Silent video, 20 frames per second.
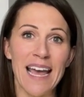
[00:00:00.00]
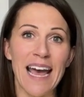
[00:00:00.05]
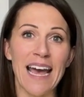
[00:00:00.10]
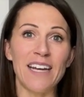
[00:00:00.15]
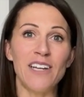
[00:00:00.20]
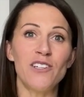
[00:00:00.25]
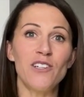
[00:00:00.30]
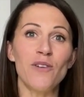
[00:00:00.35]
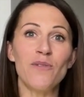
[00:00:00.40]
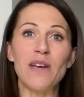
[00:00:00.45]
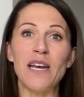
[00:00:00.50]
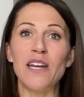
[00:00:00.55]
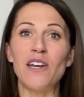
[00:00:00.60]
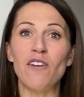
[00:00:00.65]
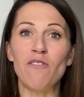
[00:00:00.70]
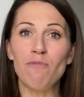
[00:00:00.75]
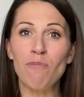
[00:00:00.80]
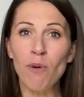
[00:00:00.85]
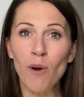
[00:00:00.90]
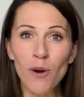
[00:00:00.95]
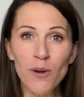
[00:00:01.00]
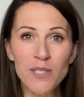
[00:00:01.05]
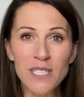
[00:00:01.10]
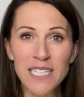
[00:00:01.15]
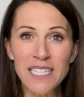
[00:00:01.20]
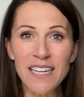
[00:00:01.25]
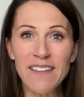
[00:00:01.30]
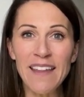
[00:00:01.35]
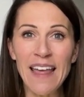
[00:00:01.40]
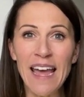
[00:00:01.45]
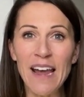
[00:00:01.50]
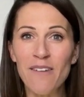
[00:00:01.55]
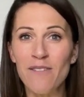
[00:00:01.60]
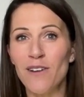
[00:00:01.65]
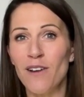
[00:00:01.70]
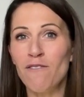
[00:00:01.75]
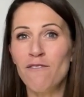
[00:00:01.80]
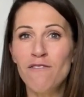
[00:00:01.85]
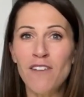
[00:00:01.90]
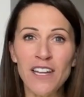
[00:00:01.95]
and you don't get enough protein in there,
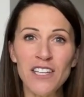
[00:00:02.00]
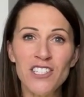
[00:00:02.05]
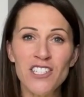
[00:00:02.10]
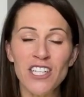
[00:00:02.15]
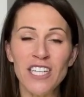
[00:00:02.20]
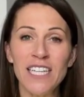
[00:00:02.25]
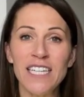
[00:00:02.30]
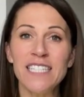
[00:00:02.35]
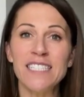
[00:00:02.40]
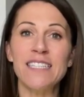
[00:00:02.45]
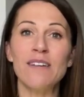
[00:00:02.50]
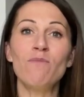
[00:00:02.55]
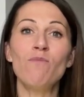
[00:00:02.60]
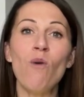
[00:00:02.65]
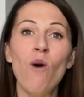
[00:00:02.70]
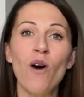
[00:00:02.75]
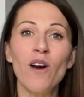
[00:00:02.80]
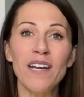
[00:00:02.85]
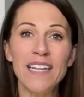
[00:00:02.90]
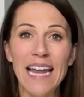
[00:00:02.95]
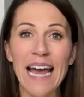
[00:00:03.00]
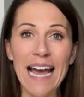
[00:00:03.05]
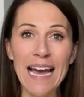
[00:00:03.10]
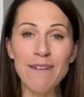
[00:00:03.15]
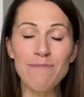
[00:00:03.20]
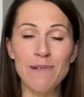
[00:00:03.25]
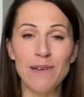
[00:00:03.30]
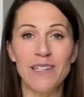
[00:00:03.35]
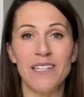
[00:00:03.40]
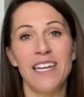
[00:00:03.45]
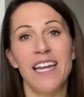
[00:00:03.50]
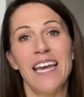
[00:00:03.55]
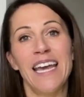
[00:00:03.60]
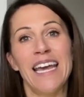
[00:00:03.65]
enough veggies, then what can happen